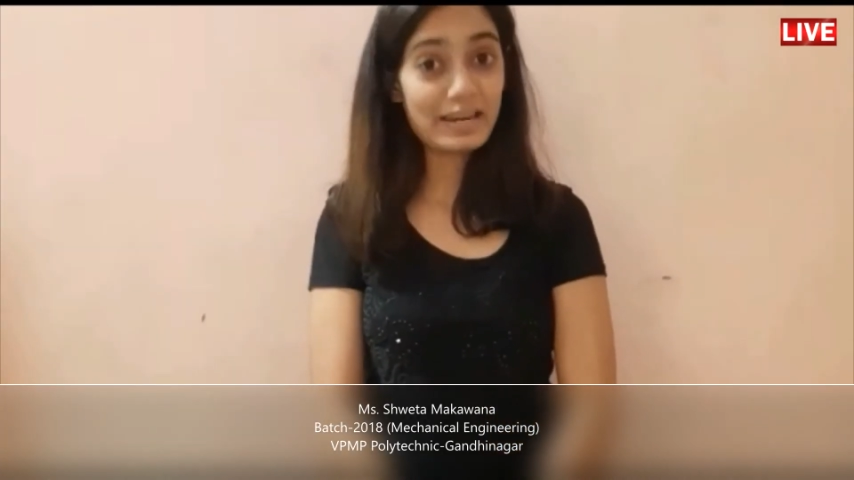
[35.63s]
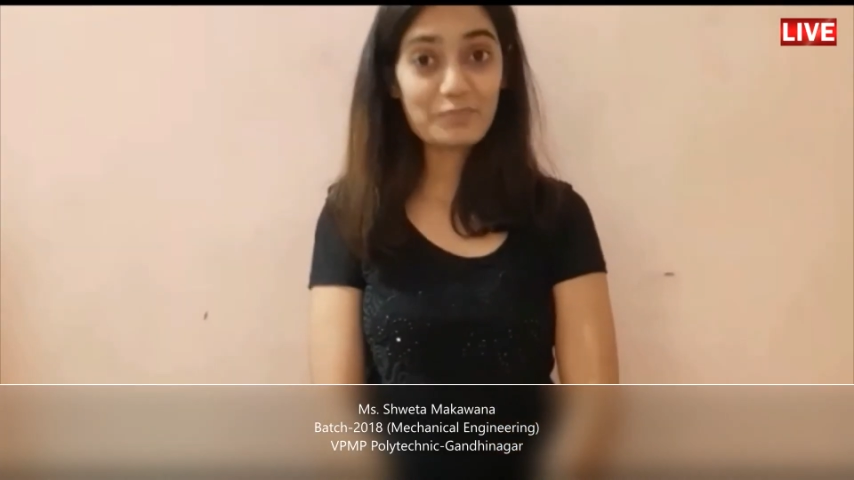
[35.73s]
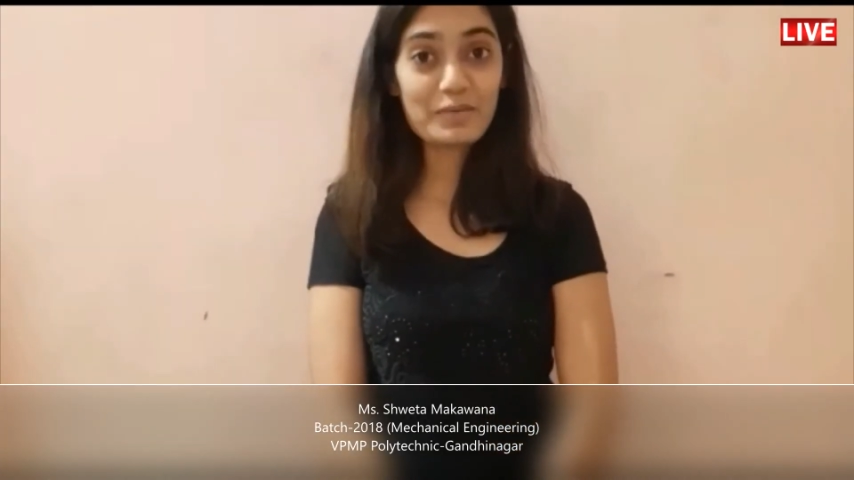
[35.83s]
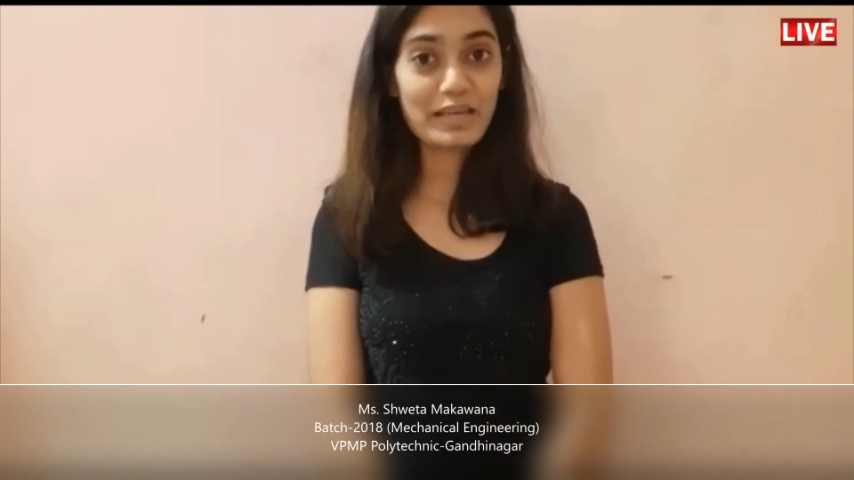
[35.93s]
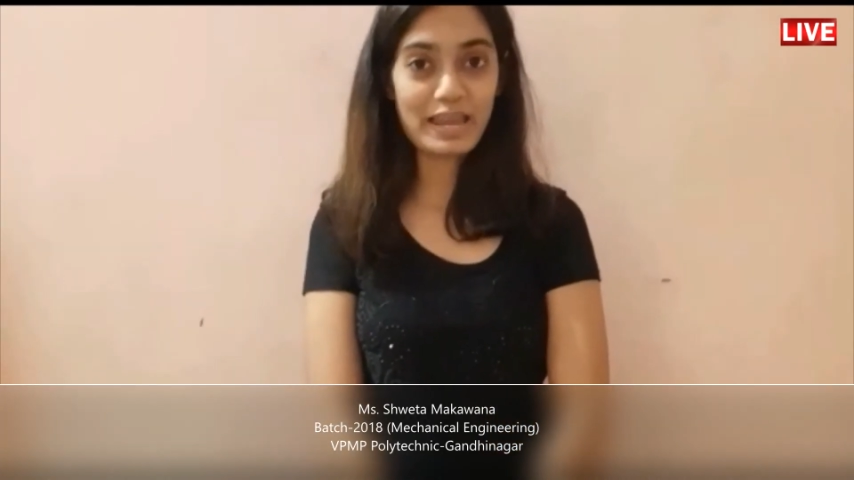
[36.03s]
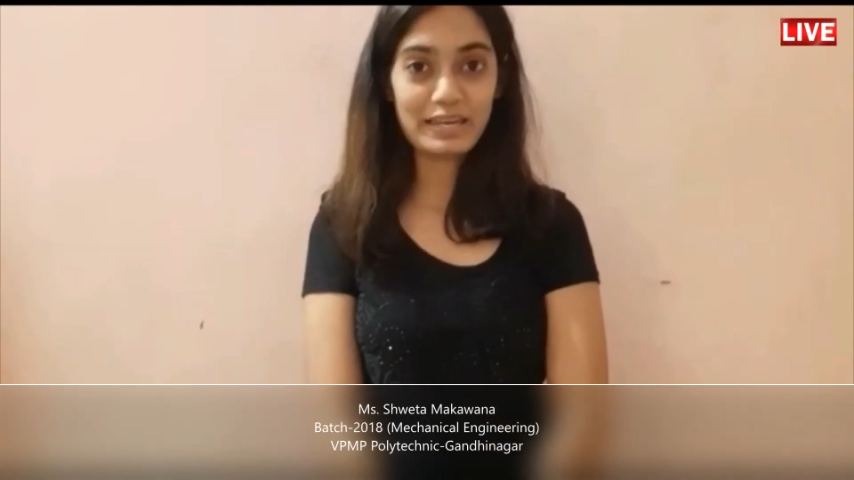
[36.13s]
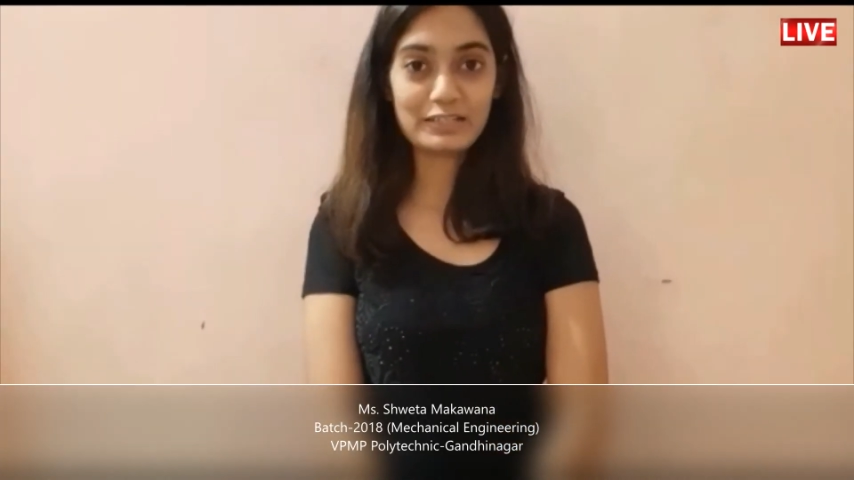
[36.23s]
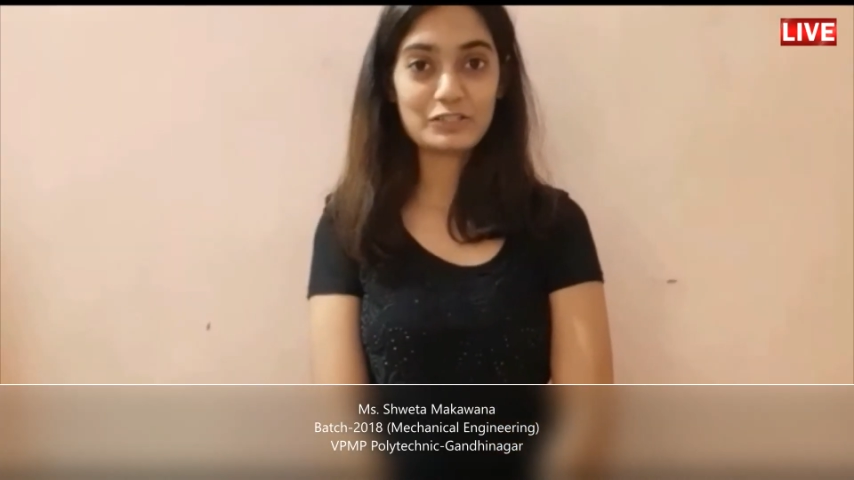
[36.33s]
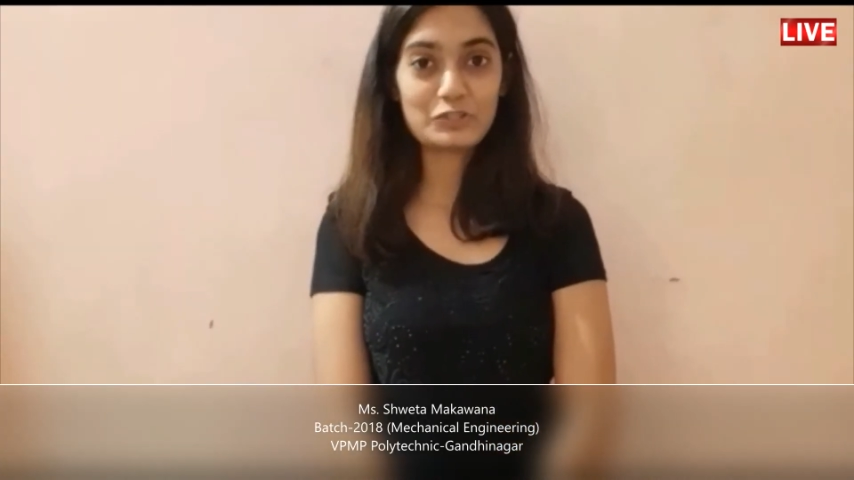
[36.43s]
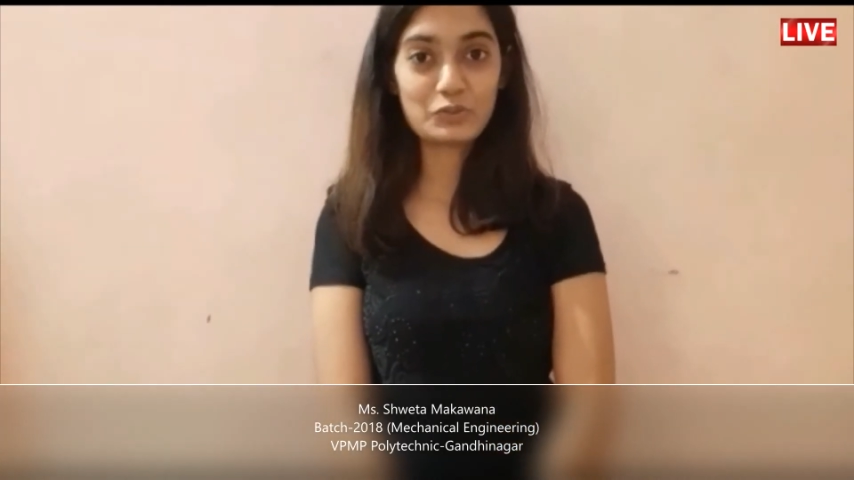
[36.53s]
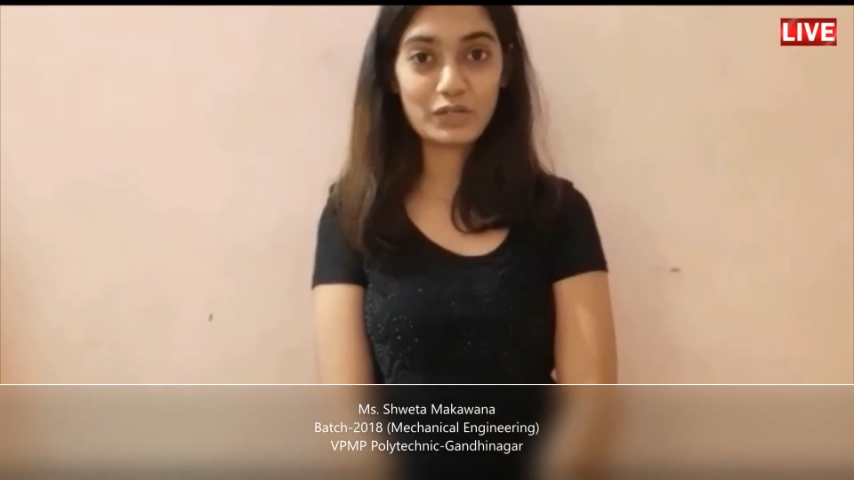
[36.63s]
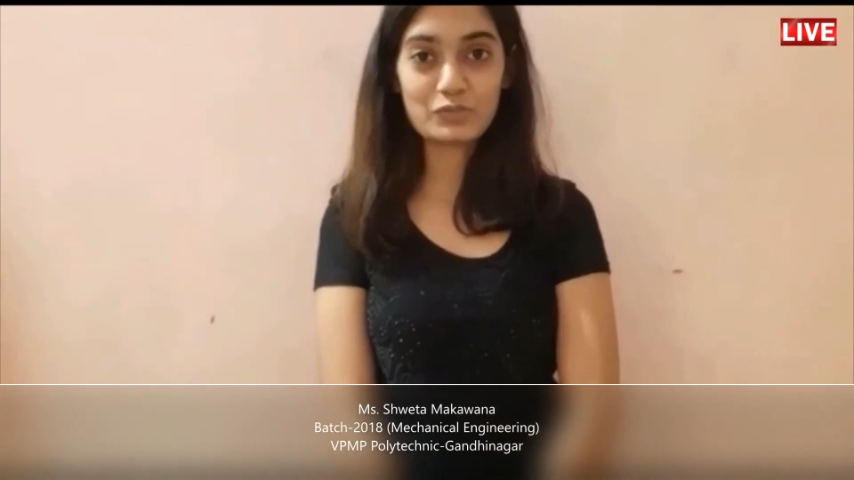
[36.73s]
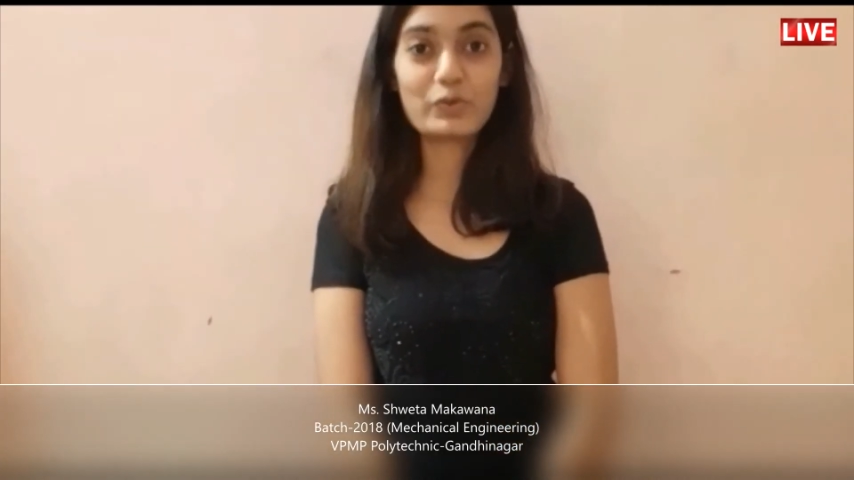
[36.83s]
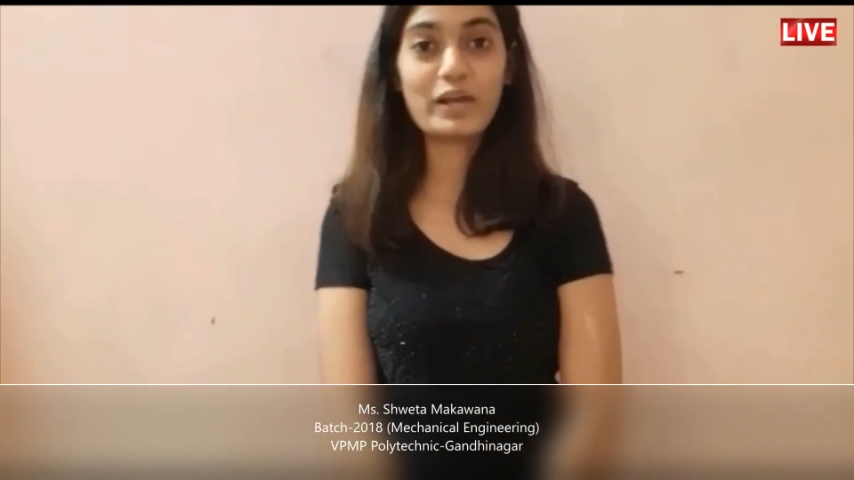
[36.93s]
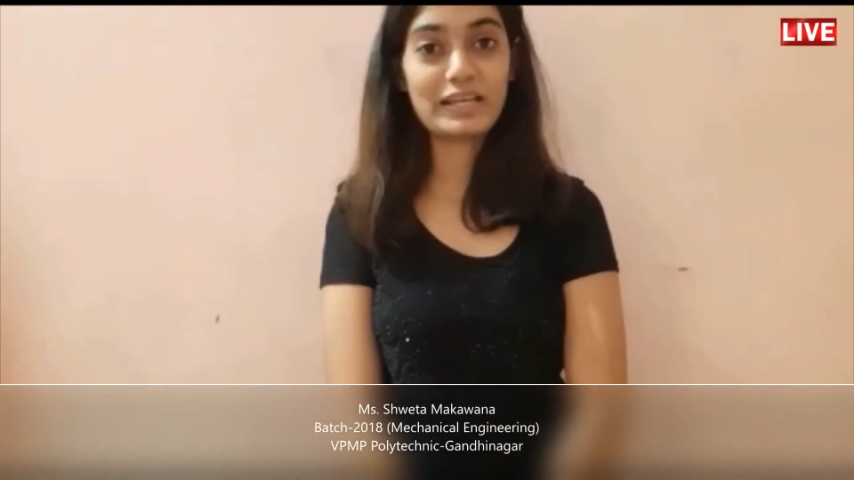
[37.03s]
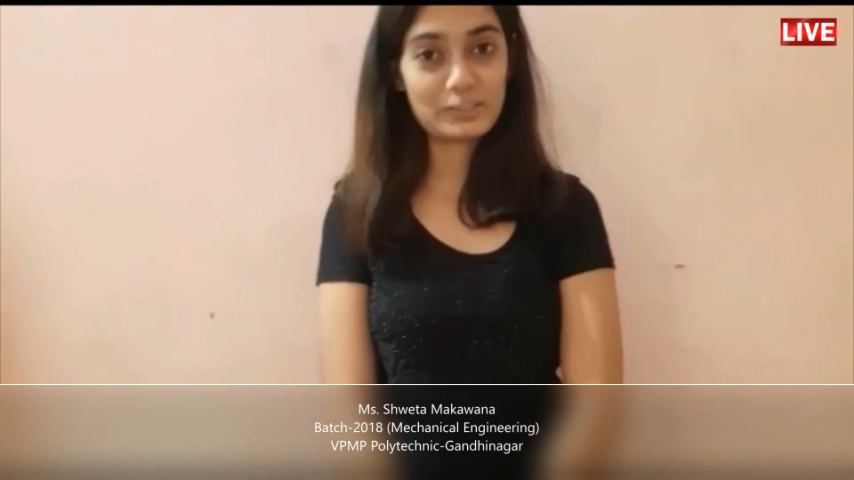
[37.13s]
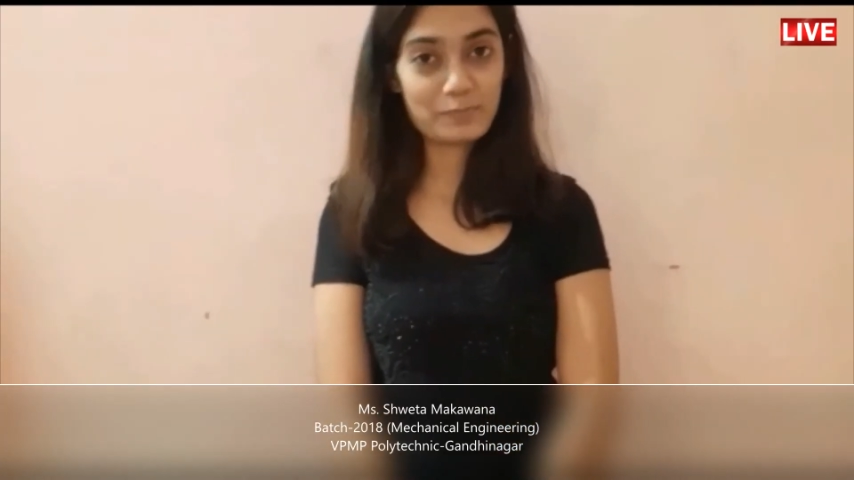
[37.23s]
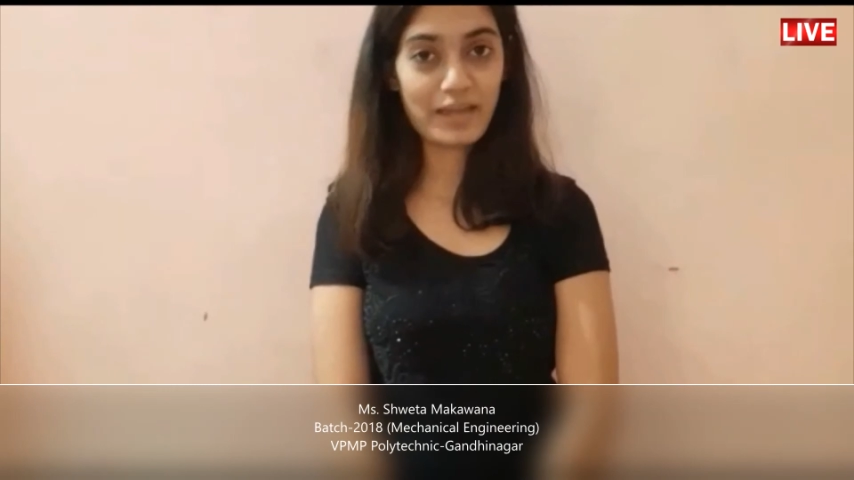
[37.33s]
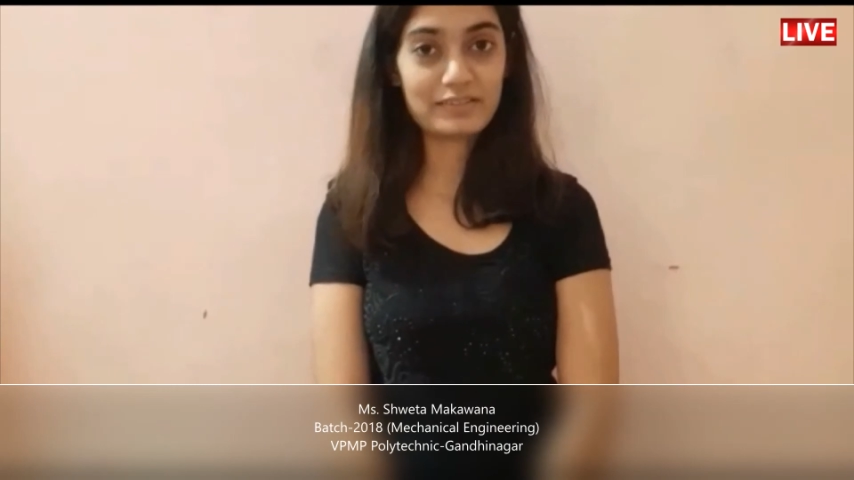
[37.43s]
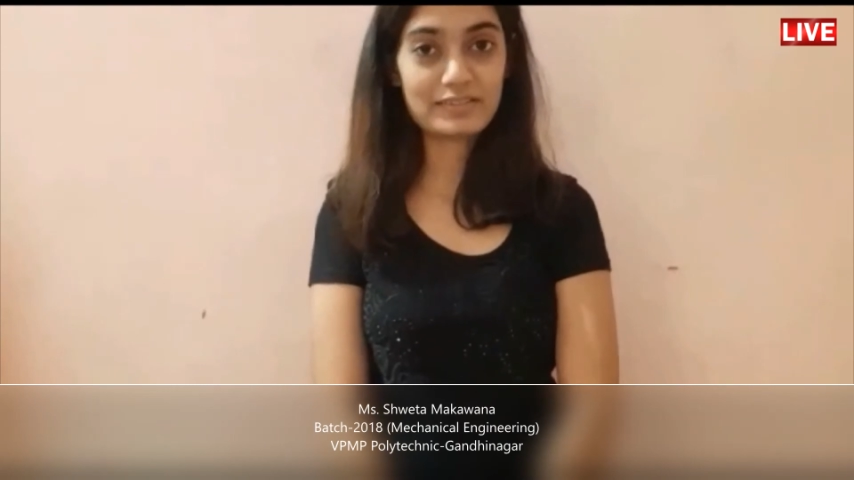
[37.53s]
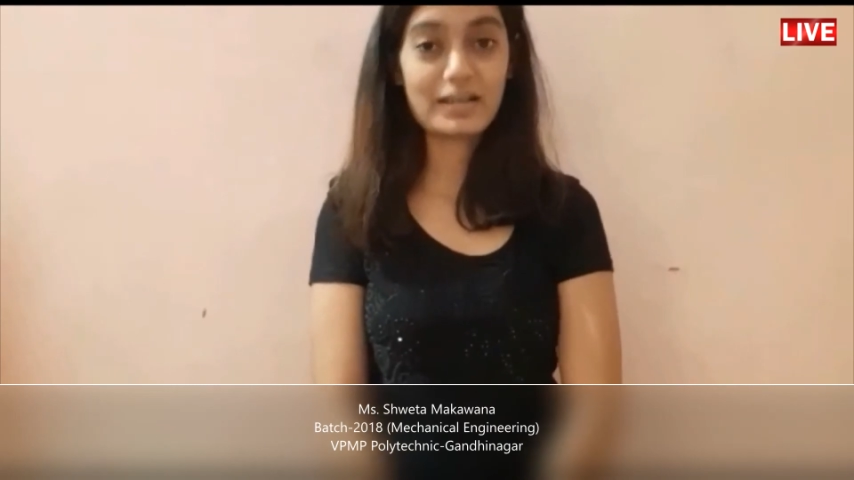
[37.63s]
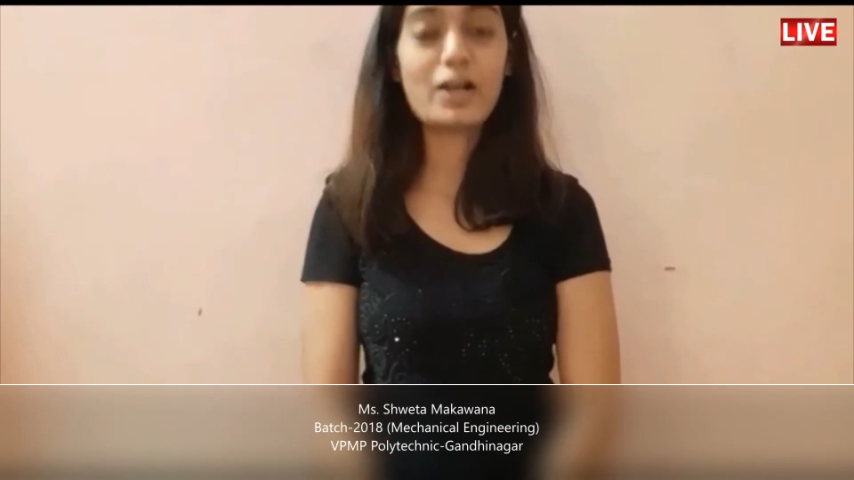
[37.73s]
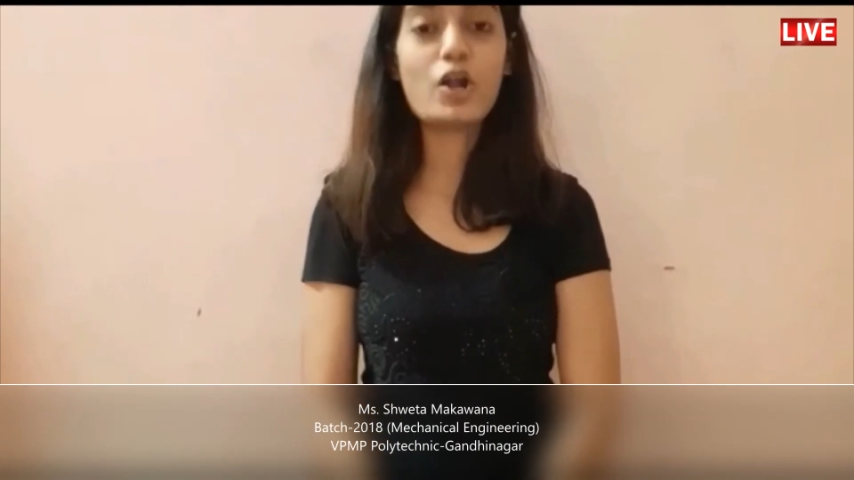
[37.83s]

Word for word: any mechanical student would expect.